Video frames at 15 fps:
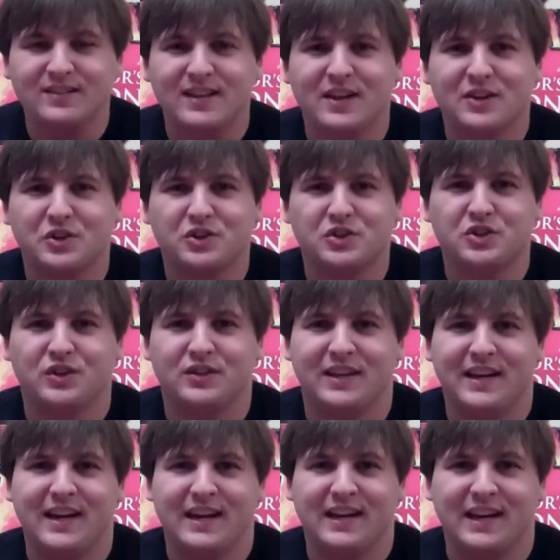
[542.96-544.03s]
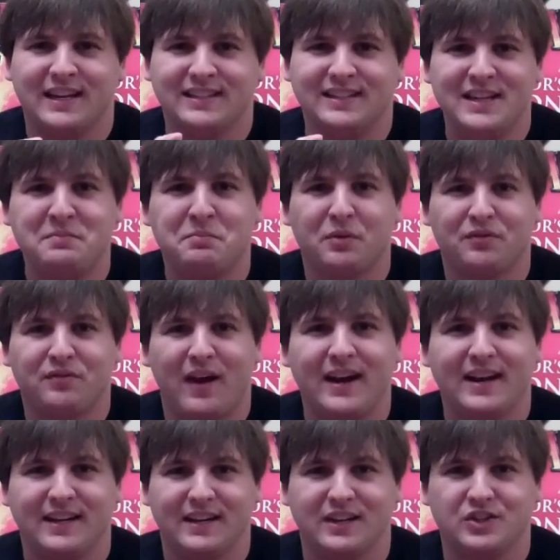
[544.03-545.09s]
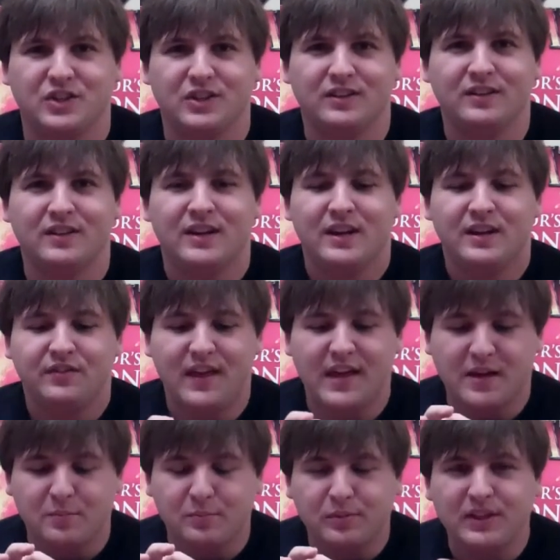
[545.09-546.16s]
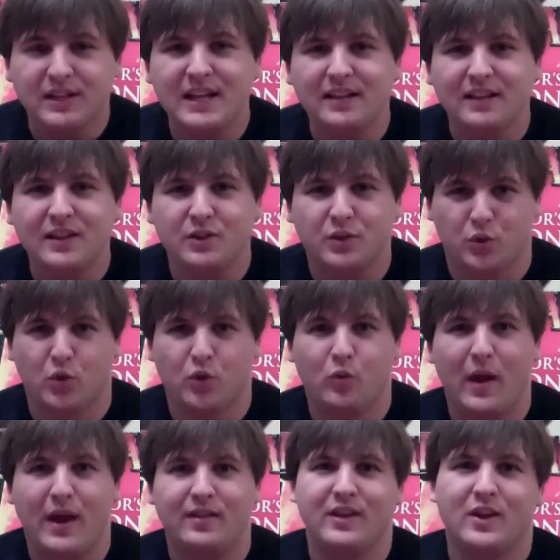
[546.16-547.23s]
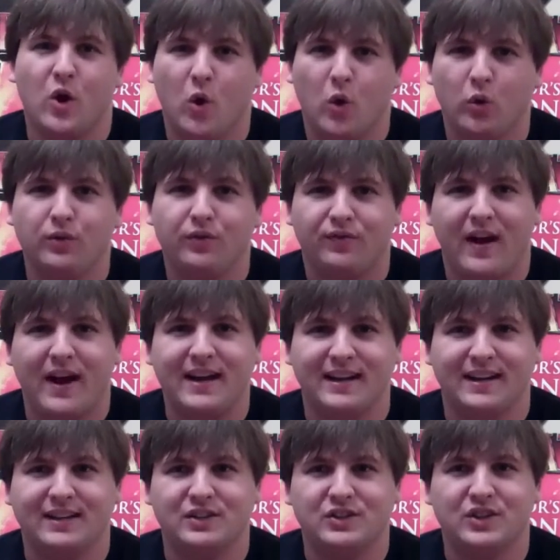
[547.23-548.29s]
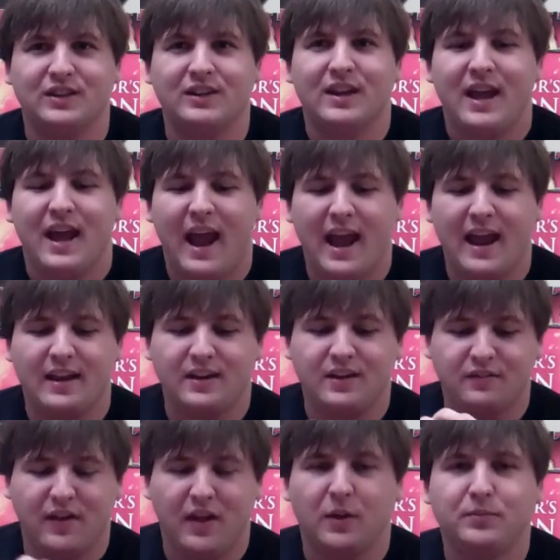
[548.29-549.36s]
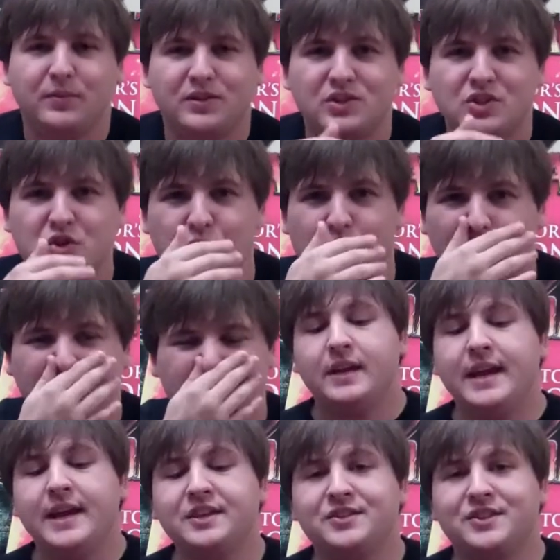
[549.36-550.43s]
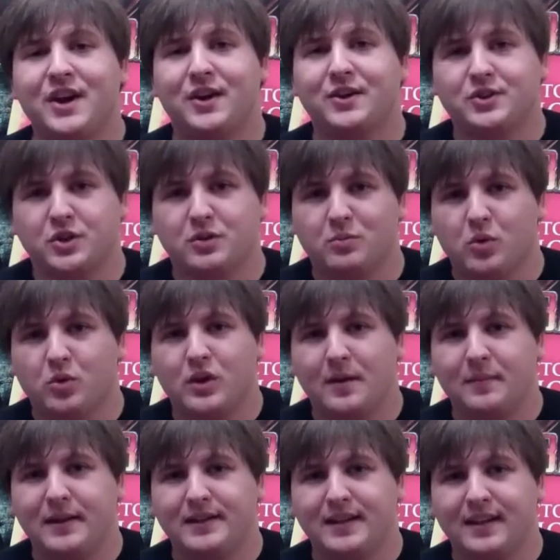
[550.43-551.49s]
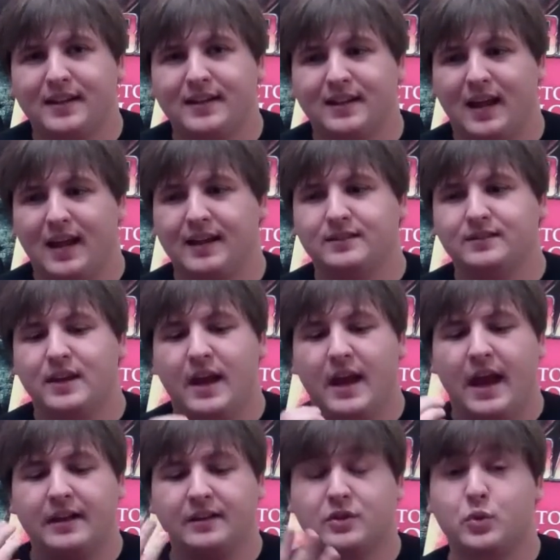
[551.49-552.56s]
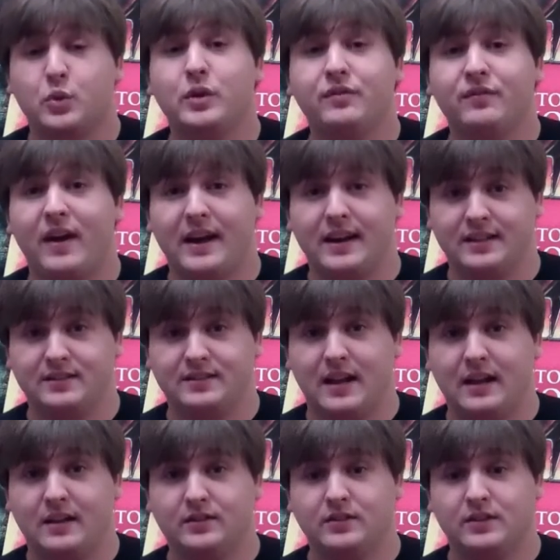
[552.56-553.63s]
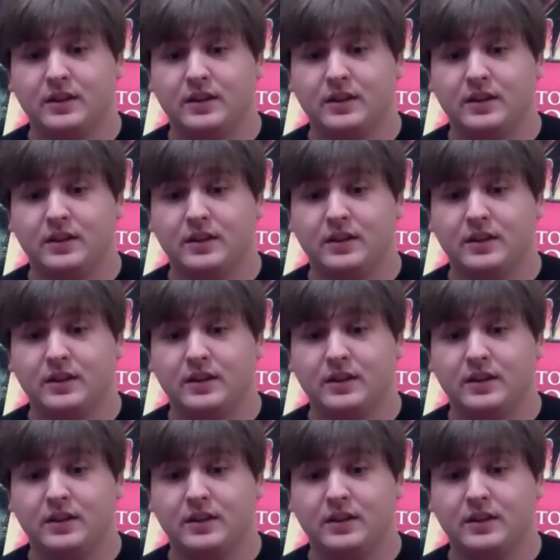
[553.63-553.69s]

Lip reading: they understood they needed a deeper fighting engine, they completely threw away the old fighting engine and developed this new one. Each character in Mortal Kombat Deadly Alliance has 3 fighting styles.